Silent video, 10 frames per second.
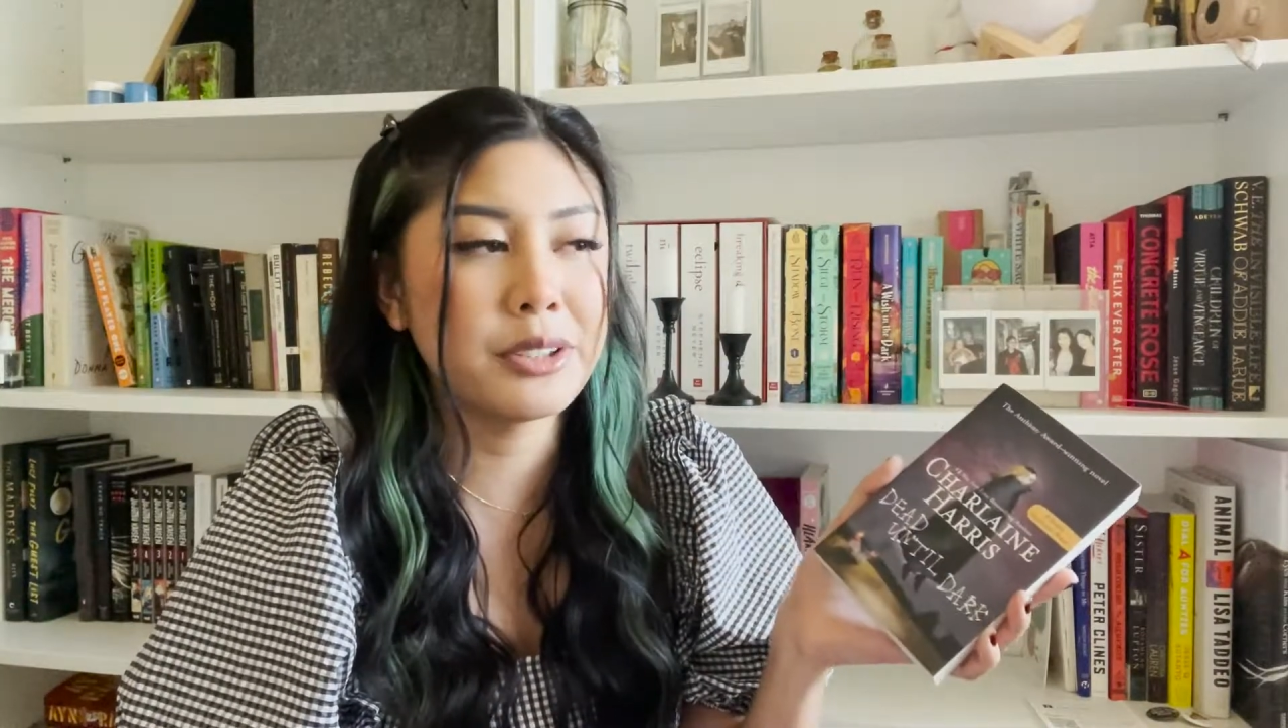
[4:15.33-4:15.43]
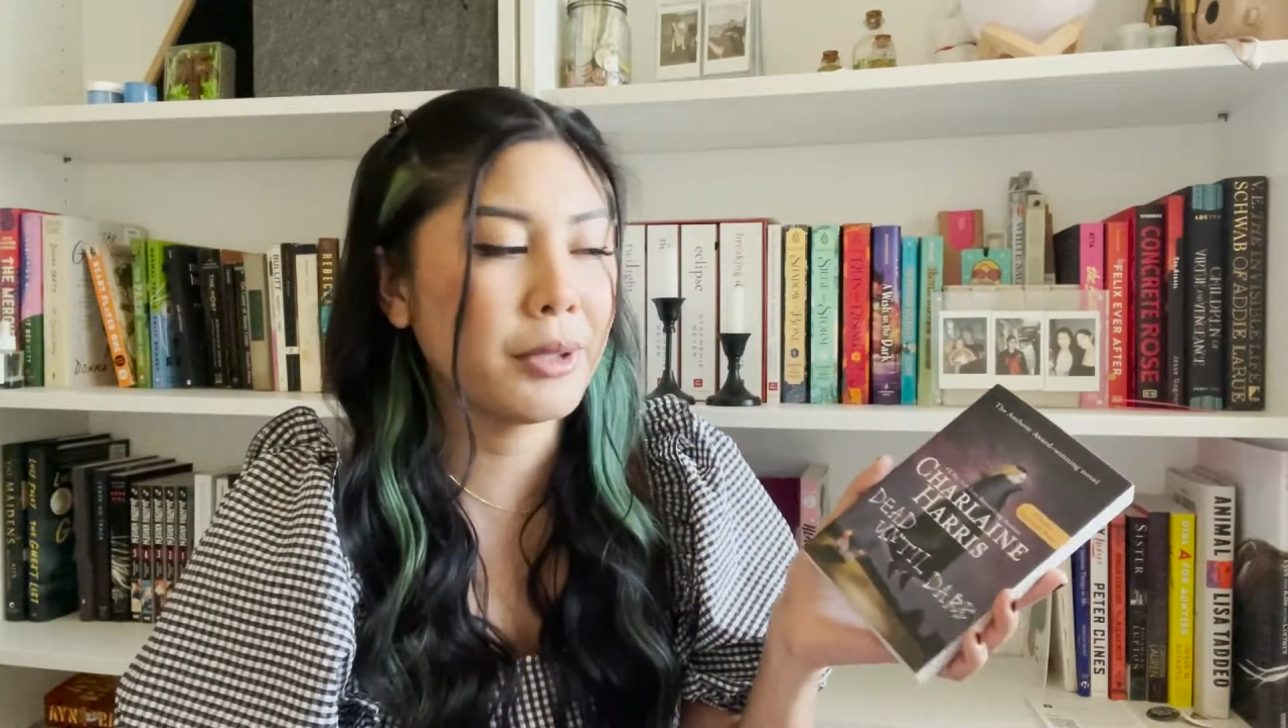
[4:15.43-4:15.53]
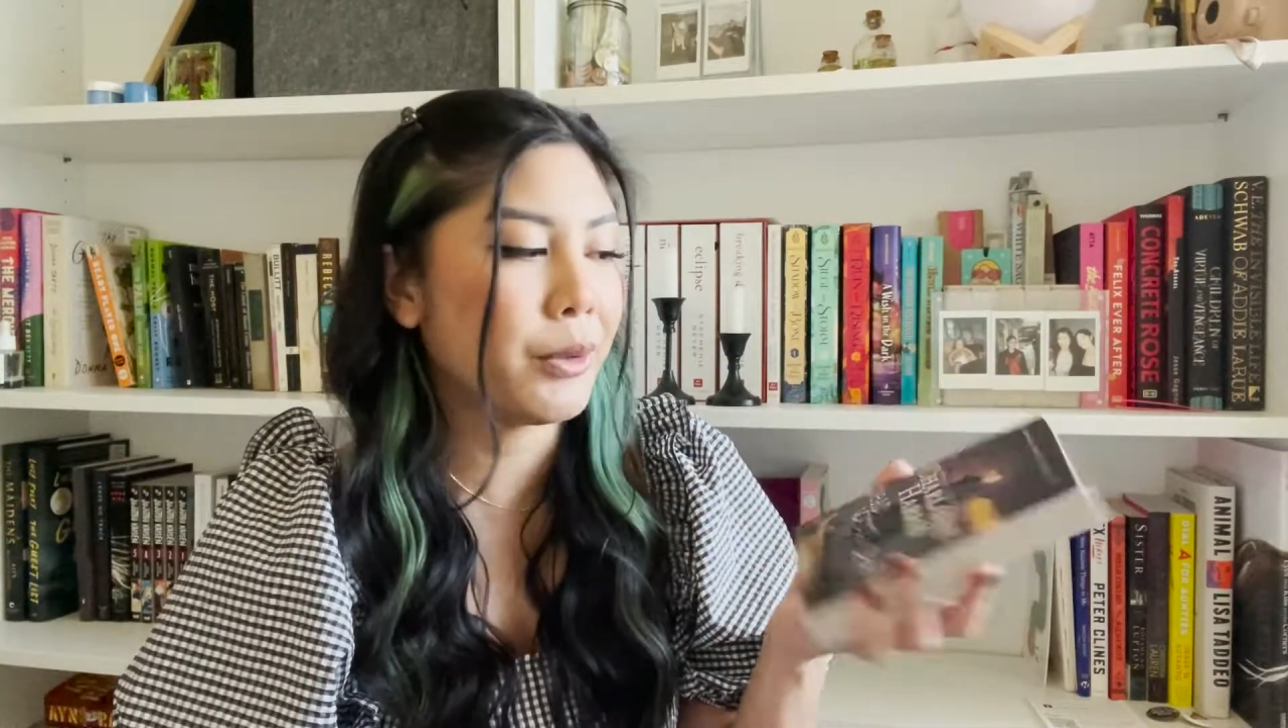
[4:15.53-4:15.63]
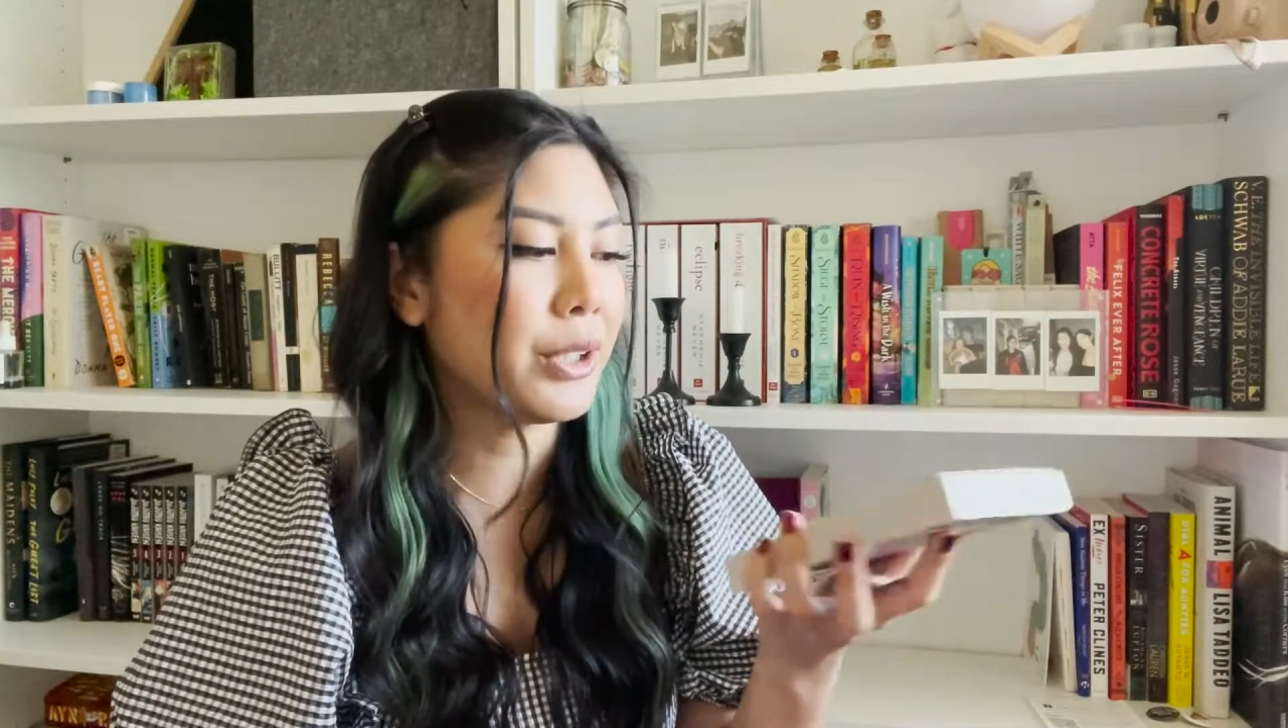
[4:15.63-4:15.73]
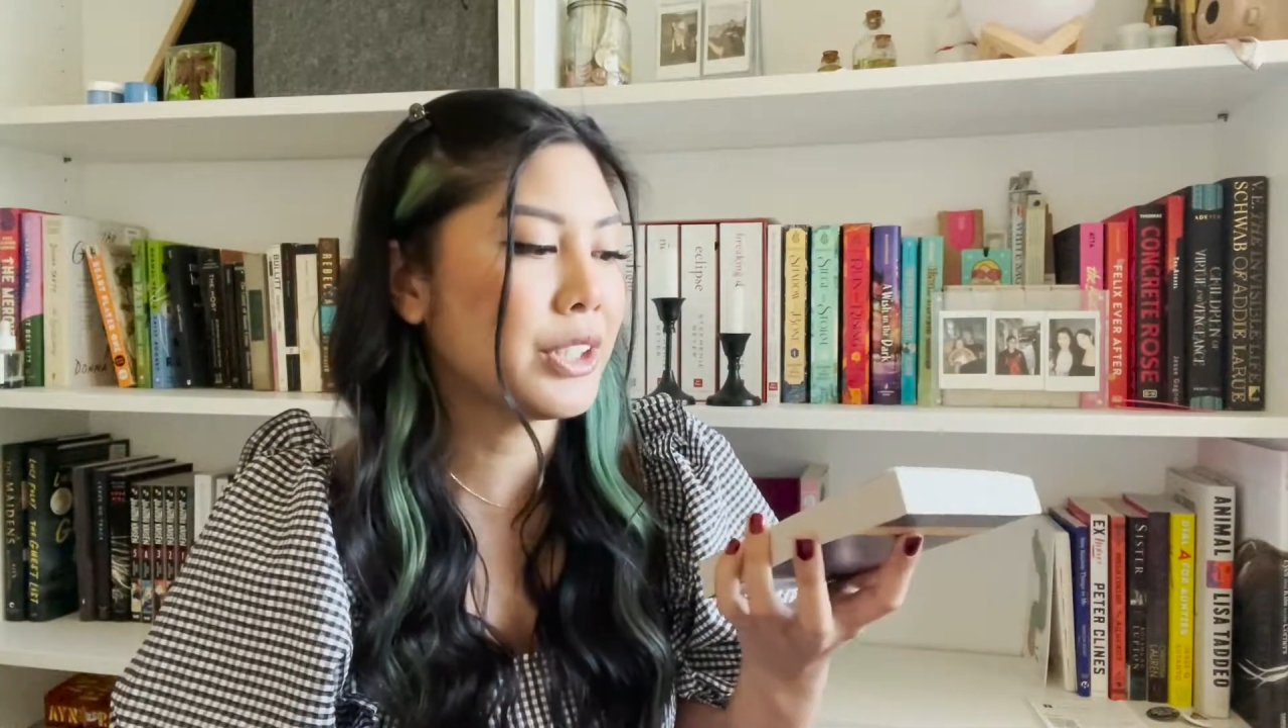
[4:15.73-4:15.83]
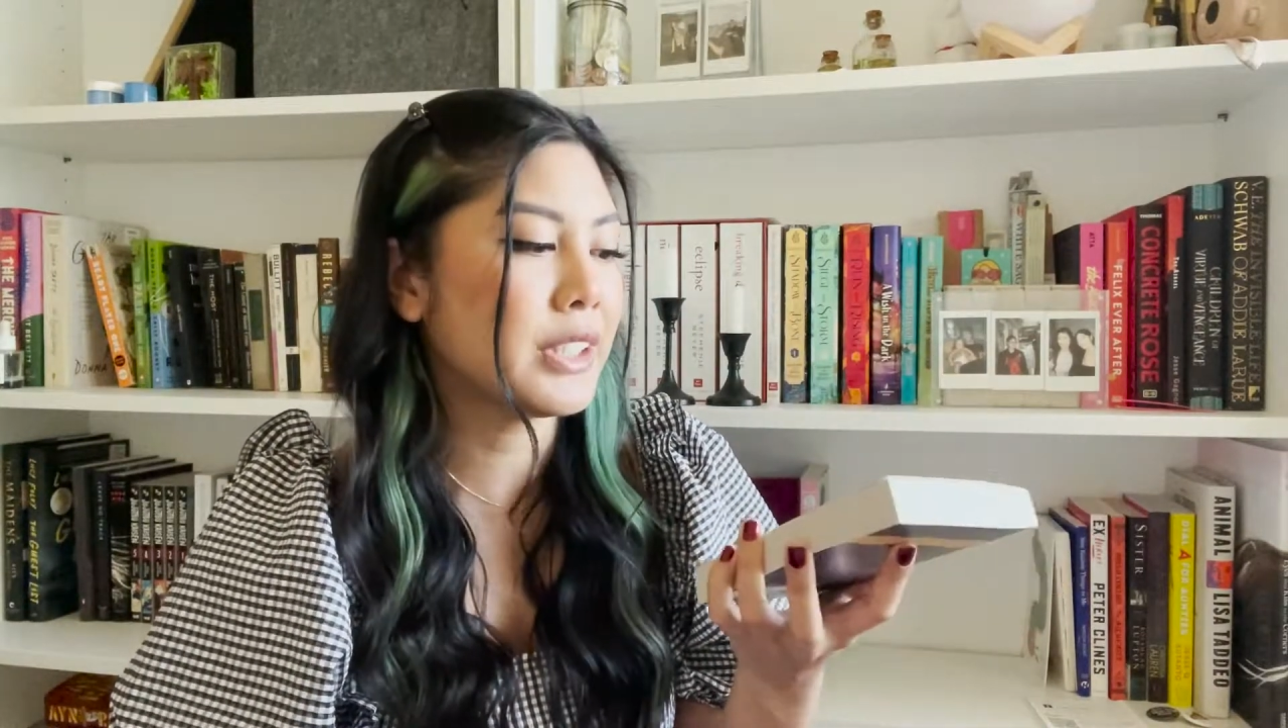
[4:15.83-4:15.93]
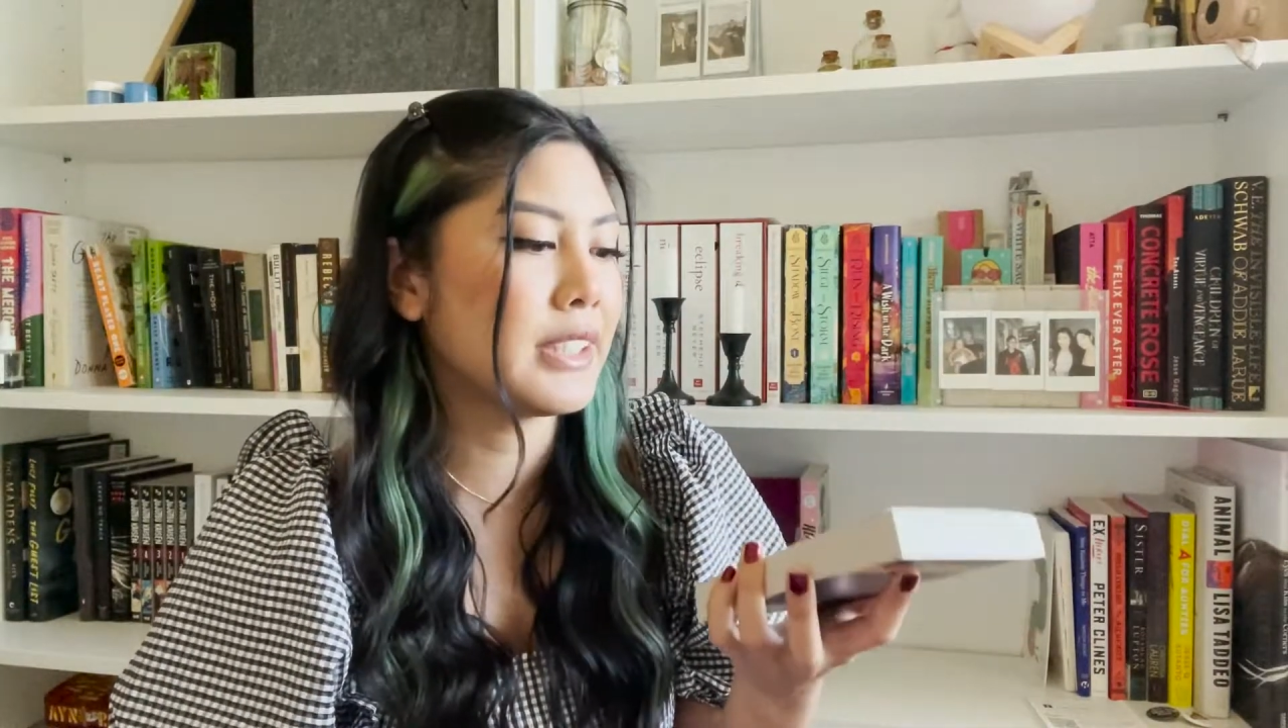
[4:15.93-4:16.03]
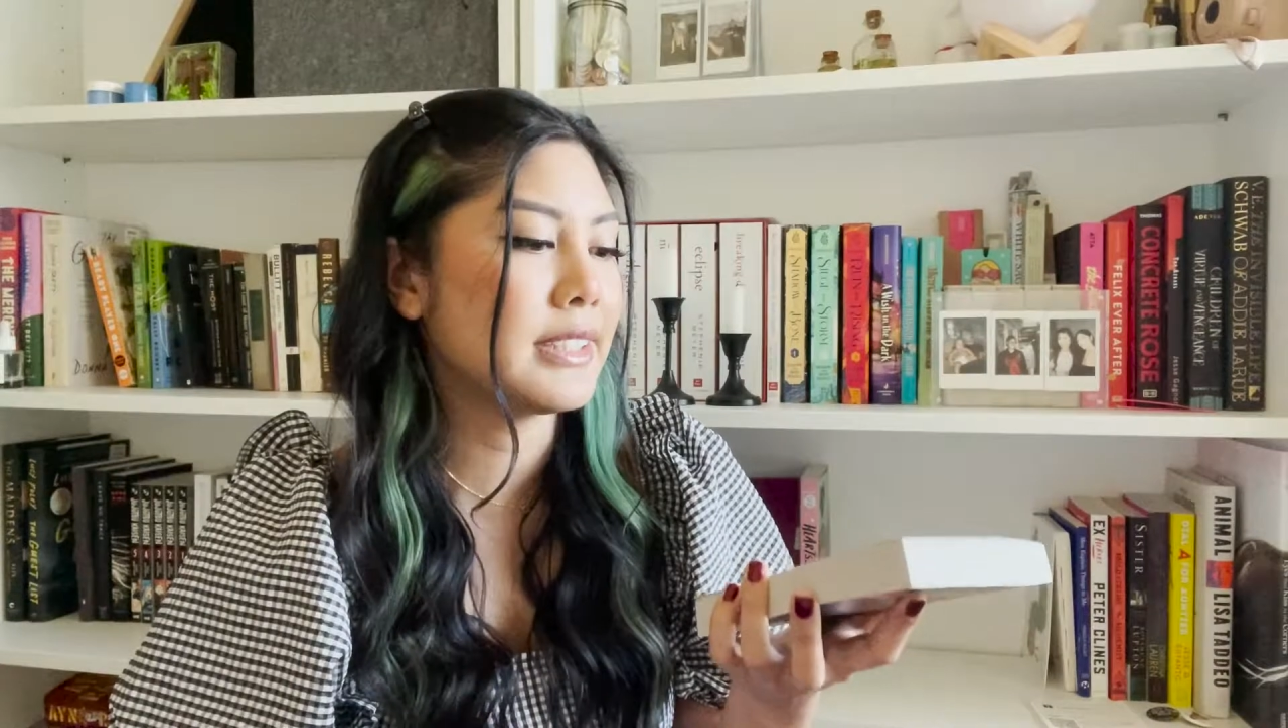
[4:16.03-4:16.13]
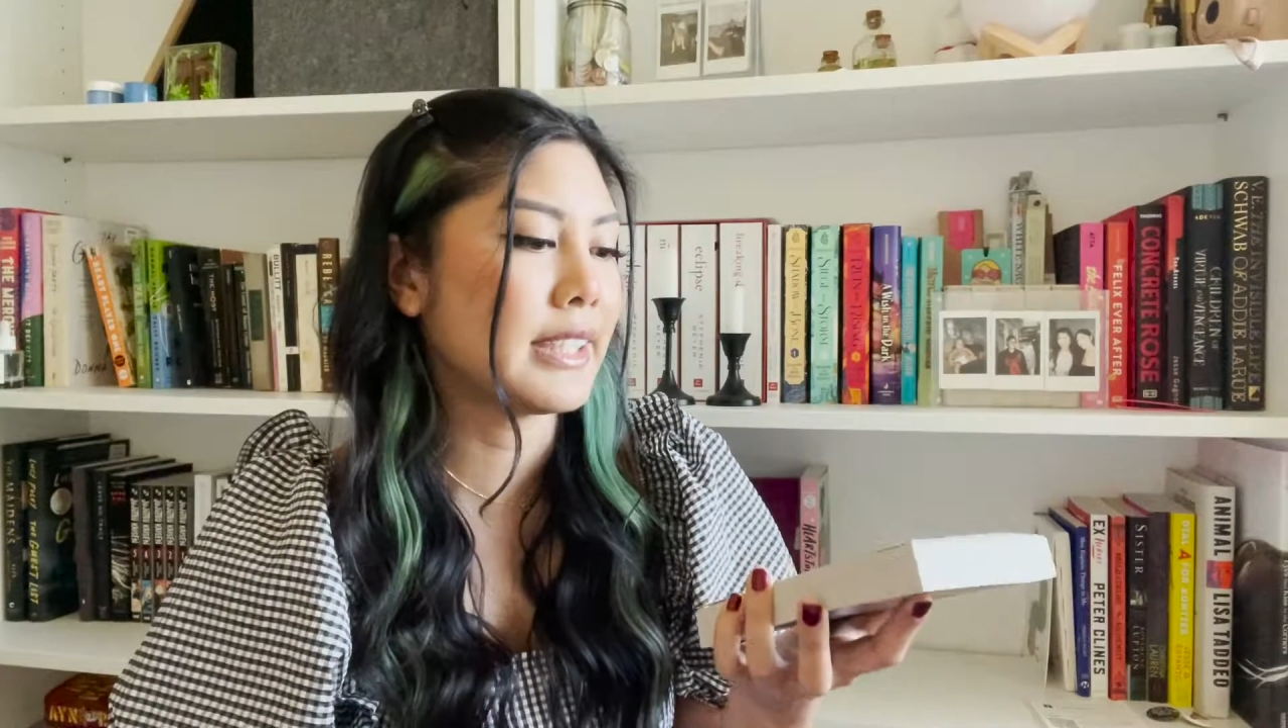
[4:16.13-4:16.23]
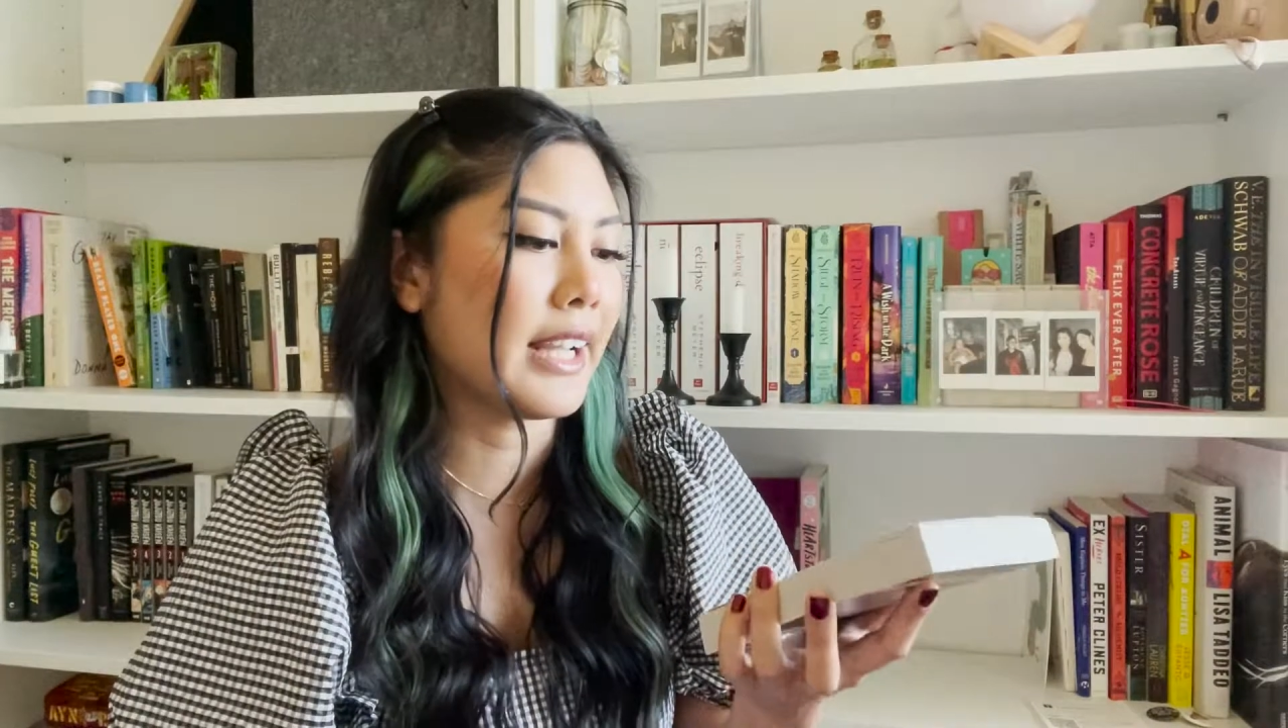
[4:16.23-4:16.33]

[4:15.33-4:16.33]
my wish list,